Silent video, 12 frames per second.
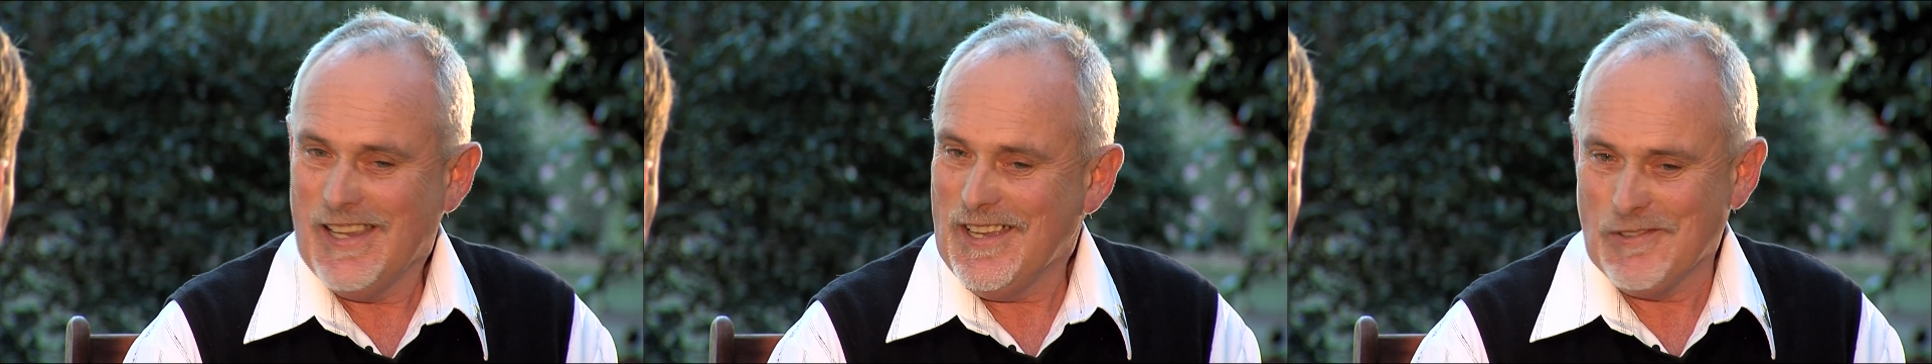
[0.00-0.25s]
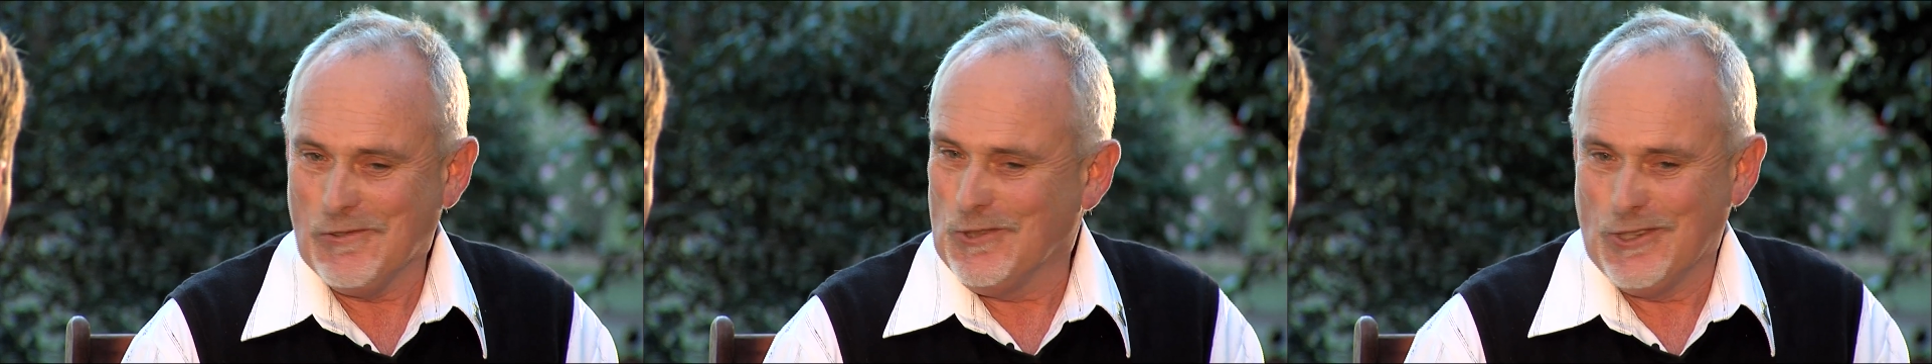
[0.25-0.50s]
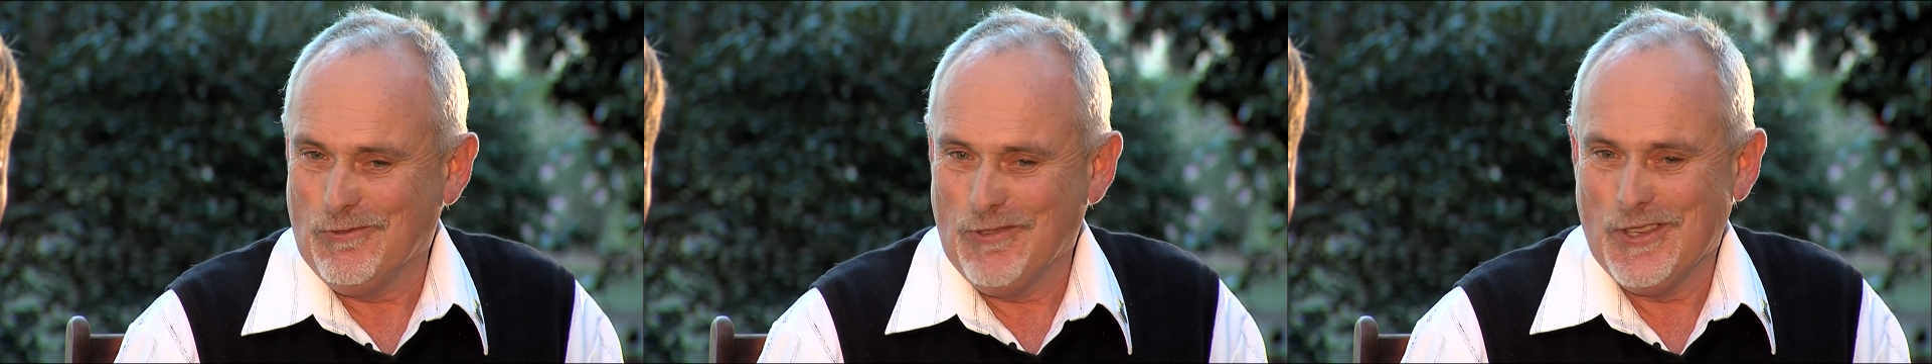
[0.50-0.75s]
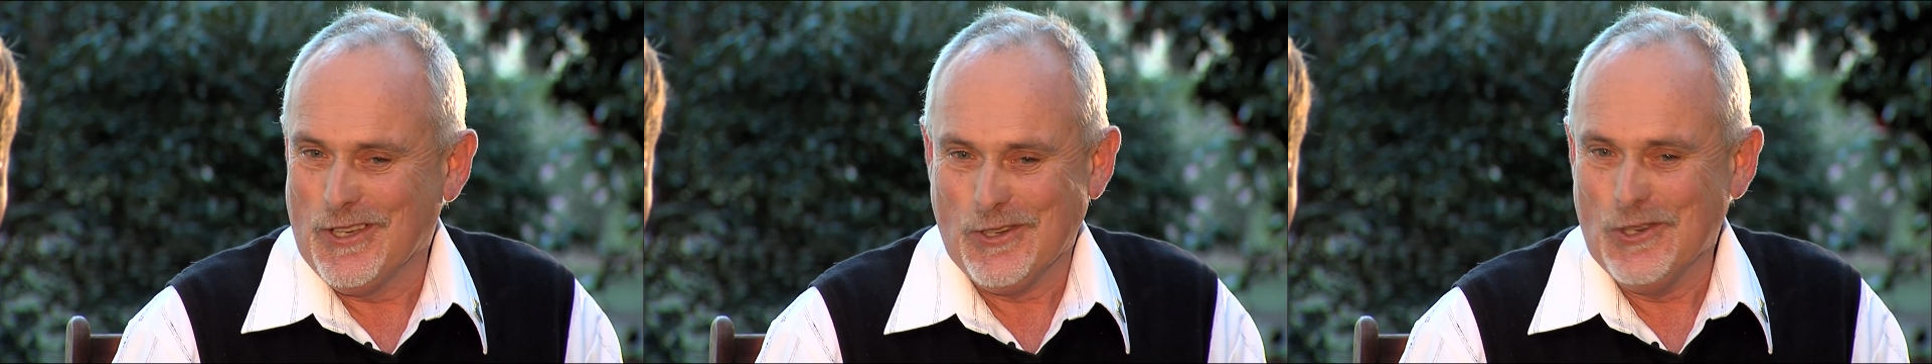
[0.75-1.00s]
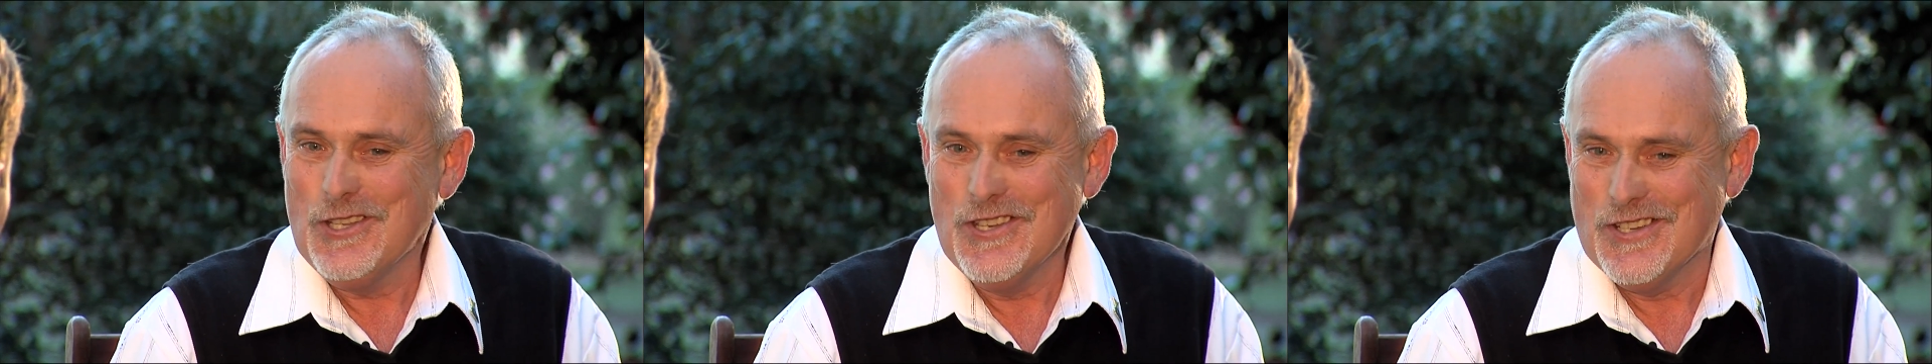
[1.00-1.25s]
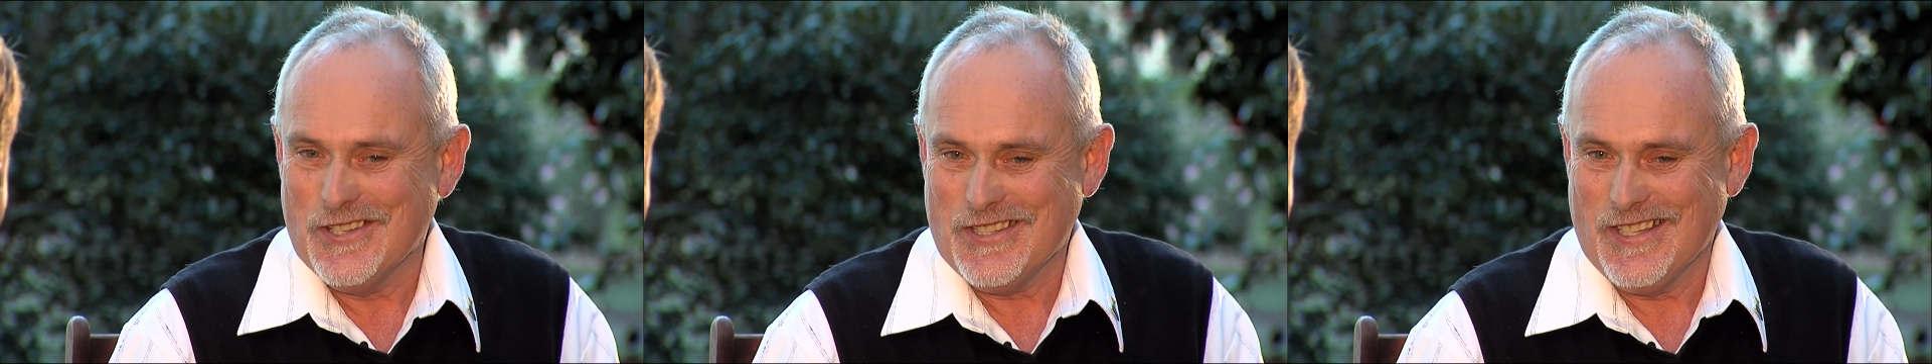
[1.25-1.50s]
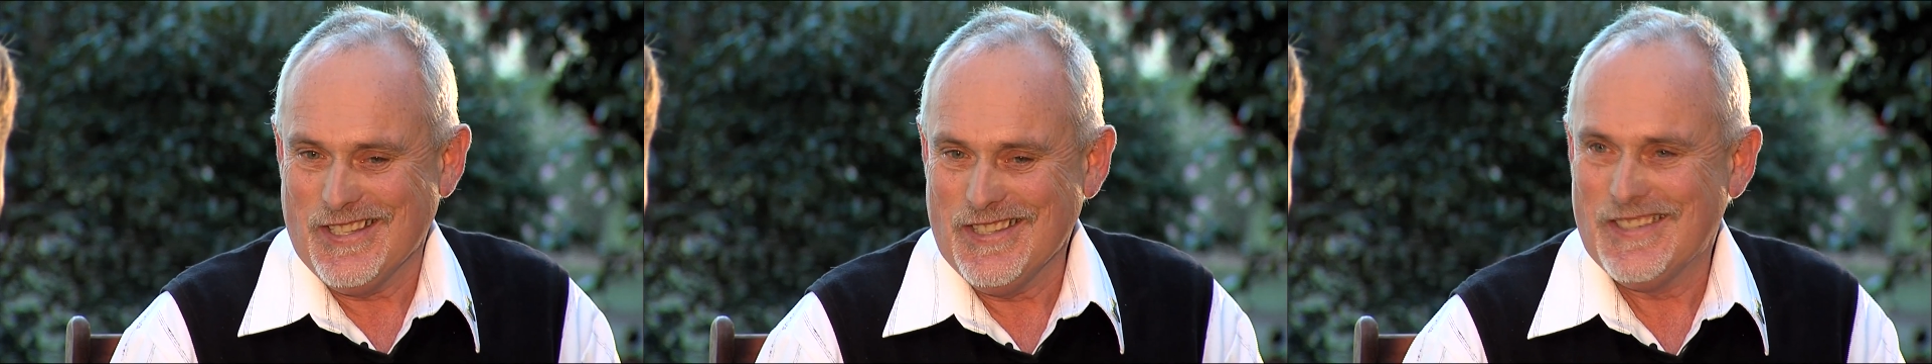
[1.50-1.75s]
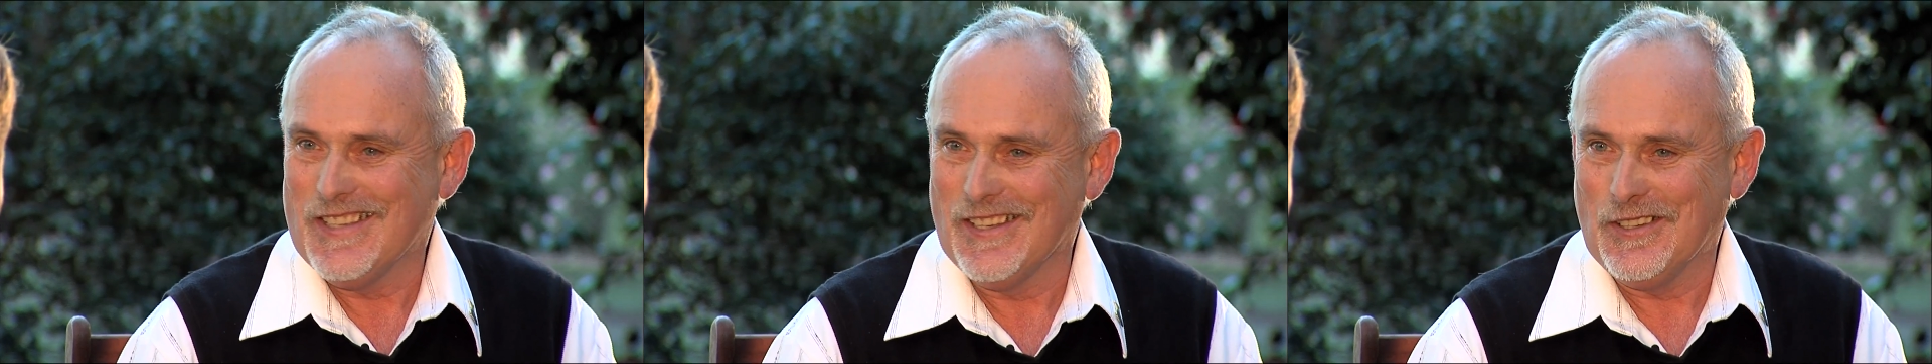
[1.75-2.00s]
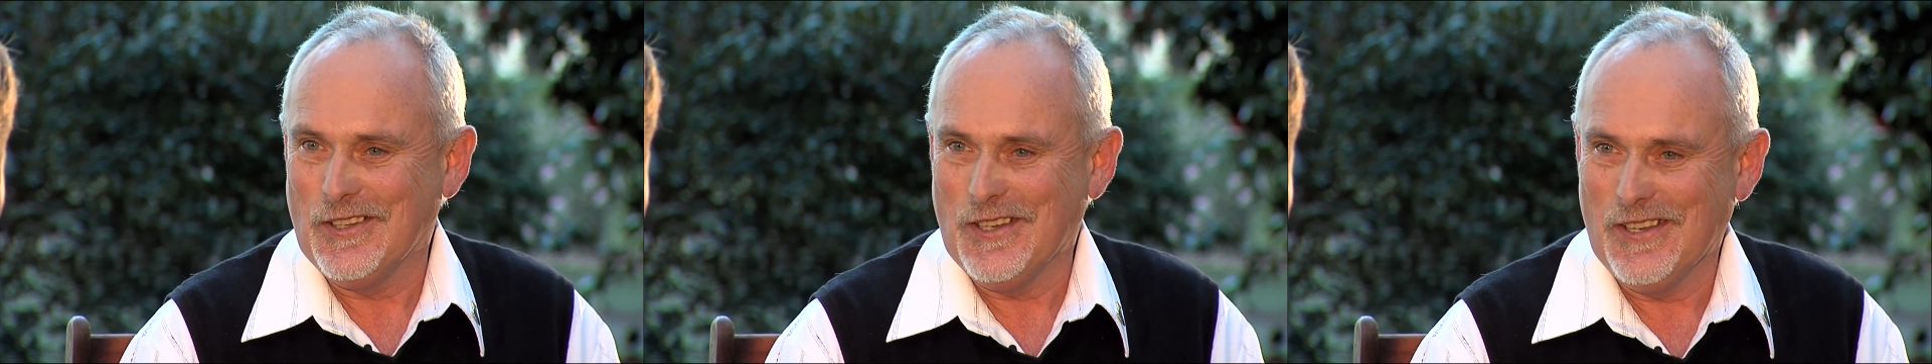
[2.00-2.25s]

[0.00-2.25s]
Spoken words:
Yeah, well, the good news is that